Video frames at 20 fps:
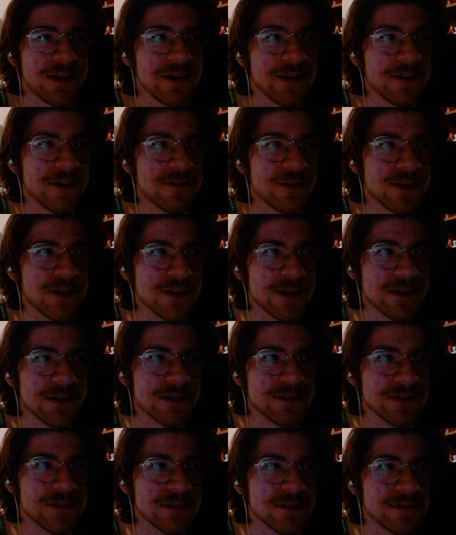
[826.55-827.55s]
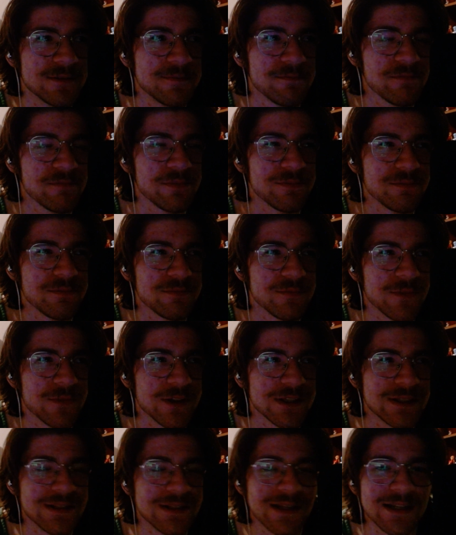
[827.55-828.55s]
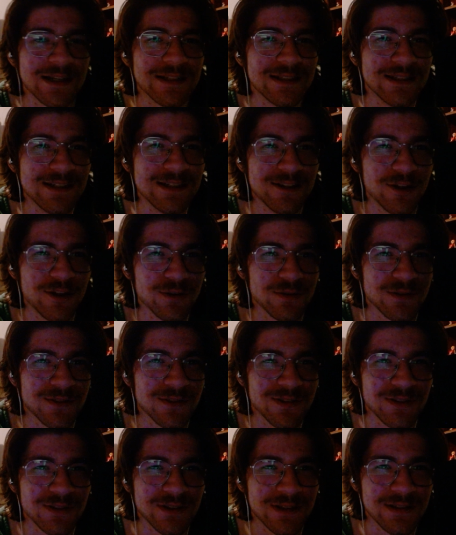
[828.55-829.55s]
And then like Xenos,